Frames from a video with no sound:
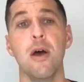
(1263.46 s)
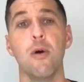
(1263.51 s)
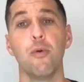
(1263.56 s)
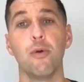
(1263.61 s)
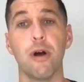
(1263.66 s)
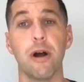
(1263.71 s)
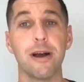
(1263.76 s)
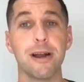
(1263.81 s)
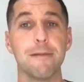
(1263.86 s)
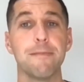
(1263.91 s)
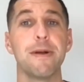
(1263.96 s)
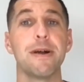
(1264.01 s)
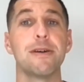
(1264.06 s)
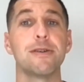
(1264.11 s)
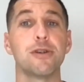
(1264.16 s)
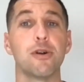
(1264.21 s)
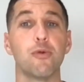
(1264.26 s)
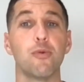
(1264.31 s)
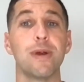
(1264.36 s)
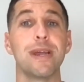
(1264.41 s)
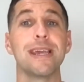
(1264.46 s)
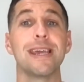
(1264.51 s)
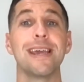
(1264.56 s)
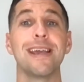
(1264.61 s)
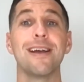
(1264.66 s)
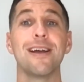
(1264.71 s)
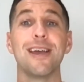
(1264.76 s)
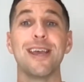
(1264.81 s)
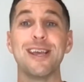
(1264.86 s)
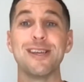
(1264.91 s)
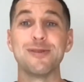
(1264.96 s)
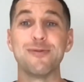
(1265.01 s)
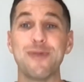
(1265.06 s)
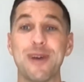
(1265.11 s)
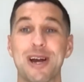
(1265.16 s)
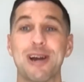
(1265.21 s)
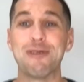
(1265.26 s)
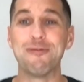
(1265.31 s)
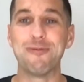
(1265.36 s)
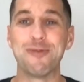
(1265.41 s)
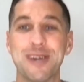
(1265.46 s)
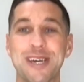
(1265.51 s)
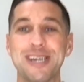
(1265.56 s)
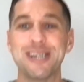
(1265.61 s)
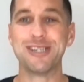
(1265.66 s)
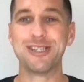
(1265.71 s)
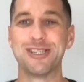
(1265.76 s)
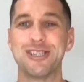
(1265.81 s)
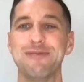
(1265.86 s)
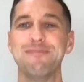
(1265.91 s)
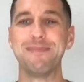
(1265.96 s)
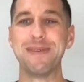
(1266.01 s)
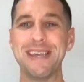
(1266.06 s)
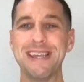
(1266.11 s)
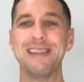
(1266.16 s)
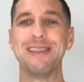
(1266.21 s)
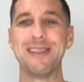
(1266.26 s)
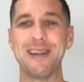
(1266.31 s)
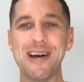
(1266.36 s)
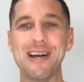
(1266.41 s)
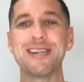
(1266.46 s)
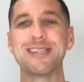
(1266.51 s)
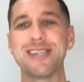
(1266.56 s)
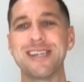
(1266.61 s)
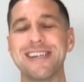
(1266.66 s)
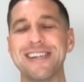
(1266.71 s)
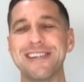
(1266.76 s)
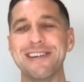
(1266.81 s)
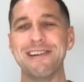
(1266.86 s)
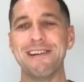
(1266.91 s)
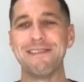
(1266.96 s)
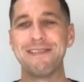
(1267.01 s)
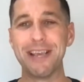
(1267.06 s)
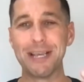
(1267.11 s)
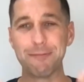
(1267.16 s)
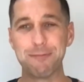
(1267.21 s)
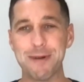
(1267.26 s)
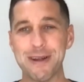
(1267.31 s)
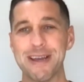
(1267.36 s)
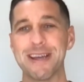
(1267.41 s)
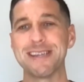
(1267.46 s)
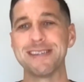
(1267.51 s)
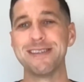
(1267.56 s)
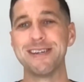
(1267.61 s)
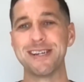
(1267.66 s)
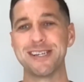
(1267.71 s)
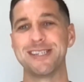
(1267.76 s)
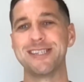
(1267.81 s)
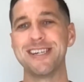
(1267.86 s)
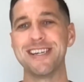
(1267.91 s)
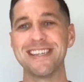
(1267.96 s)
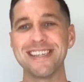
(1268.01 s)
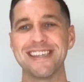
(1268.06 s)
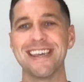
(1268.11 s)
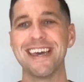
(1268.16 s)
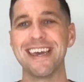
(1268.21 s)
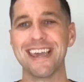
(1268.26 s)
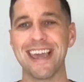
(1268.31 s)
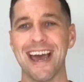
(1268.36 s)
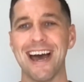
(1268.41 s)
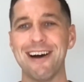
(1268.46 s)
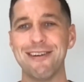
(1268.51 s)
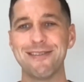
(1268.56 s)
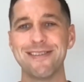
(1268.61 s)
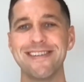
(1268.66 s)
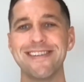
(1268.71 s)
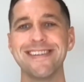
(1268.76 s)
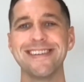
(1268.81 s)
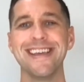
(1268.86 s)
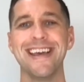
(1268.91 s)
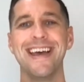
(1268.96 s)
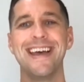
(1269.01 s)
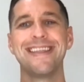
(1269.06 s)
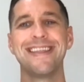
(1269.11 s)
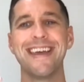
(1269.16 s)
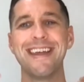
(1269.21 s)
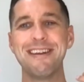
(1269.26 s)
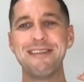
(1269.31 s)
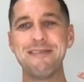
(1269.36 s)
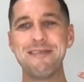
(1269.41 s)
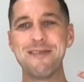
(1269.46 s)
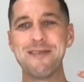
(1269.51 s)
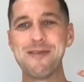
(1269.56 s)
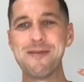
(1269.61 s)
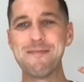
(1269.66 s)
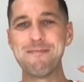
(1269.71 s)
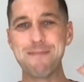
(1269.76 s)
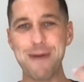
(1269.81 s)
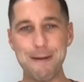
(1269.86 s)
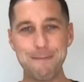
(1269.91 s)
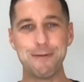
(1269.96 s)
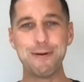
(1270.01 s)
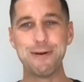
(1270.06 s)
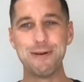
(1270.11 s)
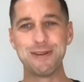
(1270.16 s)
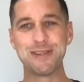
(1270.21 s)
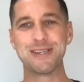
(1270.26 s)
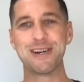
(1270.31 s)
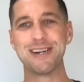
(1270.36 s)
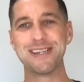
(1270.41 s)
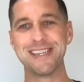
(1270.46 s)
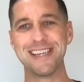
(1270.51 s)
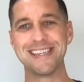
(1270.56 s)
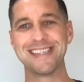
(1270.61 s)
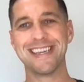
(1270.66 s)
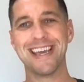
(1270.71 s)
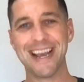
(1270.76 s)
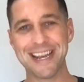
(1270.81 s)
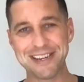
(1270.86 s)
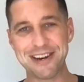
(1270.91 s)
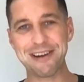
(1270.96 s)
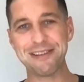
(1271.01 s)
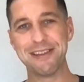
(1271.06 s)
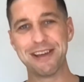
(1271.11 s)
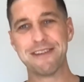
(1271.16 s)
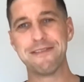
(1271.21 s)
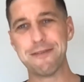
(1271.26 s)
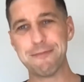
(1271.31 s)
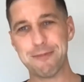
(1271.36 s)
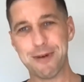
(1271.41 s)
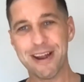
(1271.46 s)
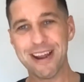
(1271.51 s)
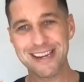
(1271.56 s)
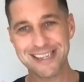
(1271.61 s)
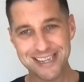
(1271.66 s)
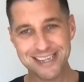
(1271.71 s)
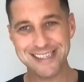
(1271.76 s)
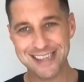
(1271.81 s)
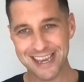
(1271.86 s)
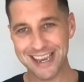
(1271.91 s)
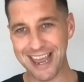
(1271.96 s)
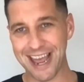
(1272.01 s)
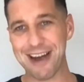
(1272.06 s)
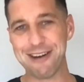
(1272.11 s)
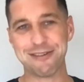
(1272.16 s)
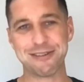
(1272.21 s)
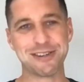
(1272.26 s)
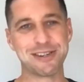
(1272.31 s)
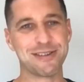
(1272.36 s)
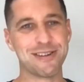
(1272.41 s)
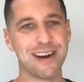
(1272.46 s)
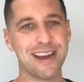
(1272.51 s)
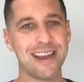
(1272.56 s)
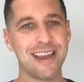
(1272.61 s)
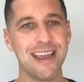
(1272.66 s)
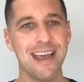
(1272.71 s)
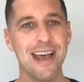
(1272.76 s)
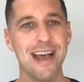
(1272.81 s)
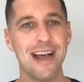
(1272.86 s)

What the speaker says: Where our competitors are ranking is where we should be launching to. If these products look just like ours, then people who search these things are looking for products just like ours, right?